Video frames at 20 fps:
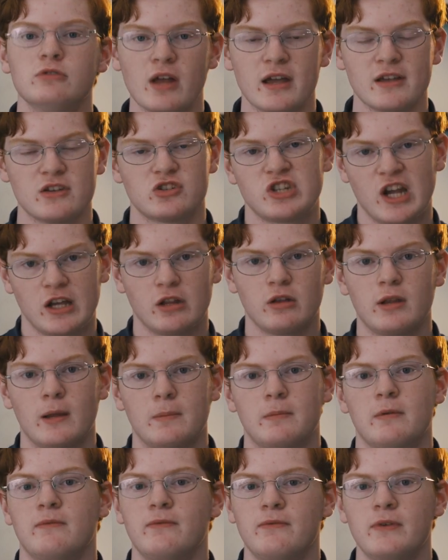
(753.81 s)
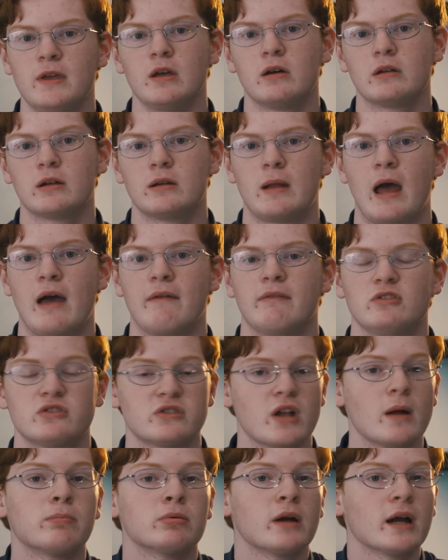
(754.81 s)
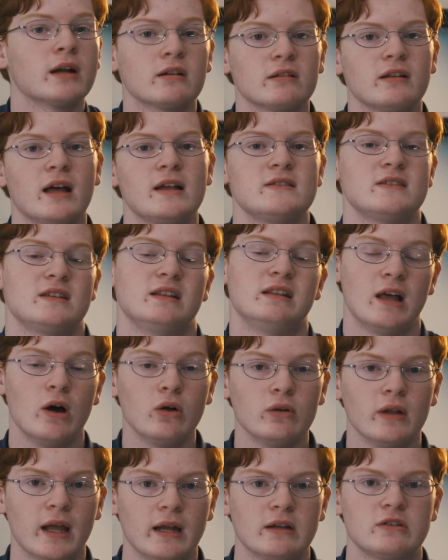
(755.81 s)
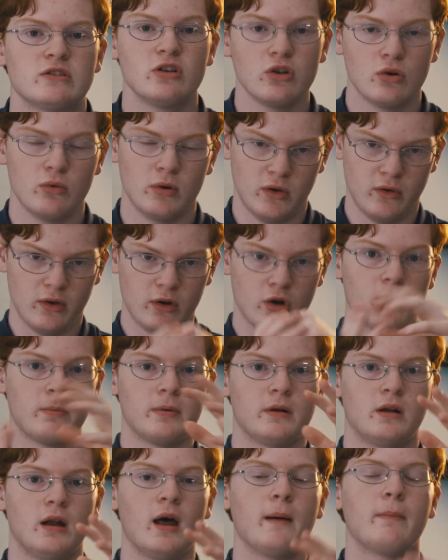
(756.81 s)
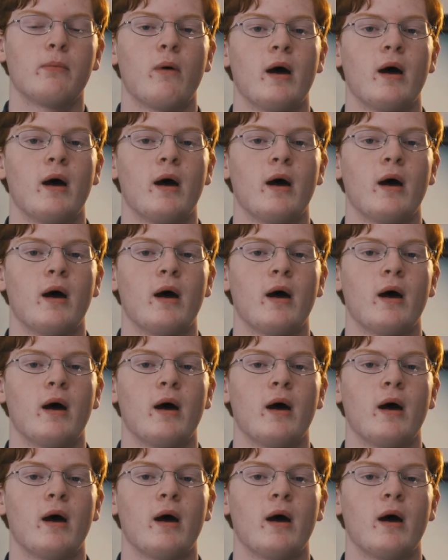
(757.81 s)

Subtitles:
nice shallow depth of field and having a brighter lens in low light too, when you can open it up